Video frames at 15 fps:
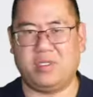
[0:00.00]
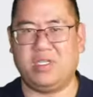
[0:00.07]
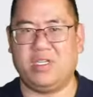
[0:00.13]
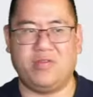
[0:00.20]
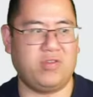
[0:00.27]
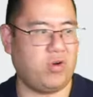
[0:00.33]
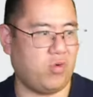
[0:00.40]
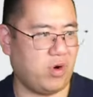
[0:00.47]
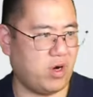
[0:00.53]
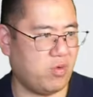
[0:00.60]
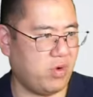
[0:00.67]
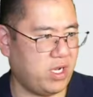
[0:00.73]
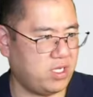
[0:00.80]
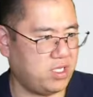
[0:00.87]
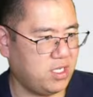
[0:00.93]
he didn't know where
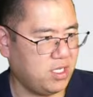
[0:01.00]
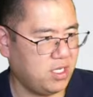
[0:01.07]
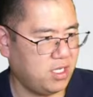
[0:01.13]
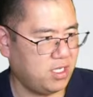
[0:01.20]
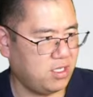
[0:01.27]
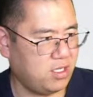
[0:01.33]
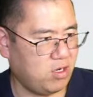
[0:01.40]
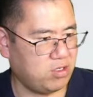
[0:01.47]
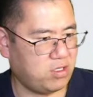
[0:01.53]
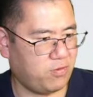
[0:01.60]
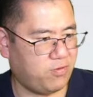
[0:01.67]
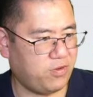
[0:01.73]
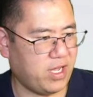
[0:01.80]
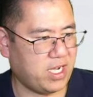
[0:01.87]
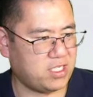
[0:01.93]
it went. There's the
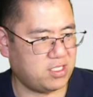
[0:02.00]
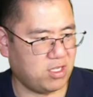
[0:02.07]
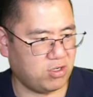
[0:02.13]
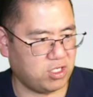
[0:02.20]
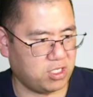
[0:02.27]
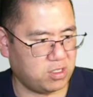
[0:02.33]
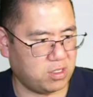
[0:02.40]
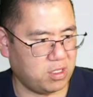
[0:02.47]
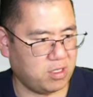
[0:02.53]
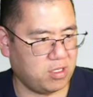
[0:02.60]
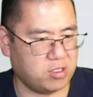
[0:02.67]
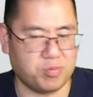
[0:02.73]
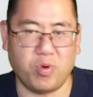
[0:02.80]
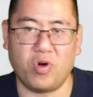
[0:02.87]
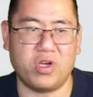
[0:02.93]
flex. There's
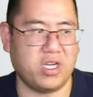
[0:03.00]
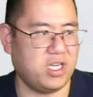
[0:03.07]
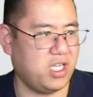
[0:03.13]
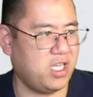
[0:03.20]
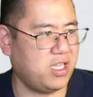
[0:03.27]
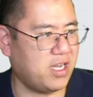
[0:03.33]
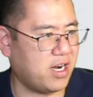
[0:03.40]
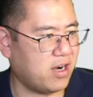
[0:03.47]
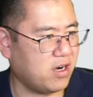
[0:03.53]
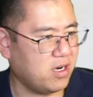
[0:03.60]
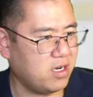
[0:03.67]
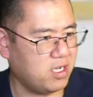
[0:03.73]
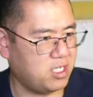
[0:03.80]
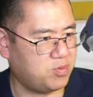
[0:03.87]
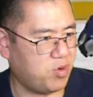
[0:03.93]
his broken knee there,
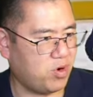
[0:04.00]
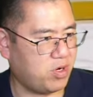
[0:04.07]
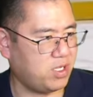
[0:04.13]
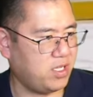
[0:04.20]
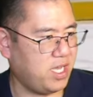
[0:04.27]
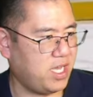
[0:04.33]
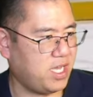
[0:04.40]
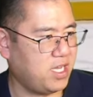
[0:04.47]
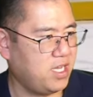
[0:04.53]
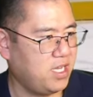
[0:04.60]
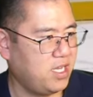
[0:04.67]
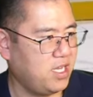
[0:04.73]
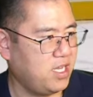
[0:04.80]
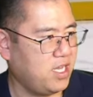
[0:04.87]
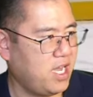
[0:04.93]
his broken leg.
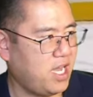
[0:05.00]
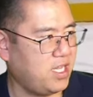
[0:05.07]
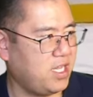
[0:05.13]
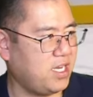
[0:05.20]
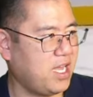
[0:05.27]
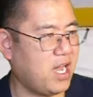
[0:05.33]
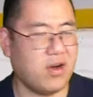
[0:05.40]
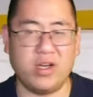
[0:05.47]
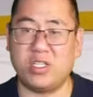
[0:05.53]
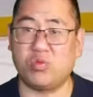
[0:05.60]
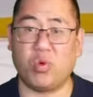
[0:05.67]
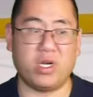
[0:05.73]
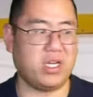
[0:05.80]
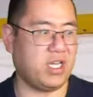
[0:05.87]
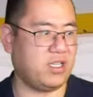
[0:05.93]
And then now
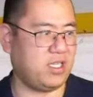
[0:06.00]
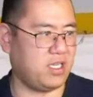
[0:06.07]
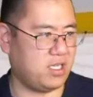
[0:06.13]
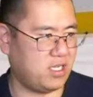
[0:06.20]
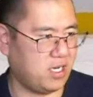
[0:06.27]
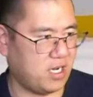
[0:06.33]
it's 1-0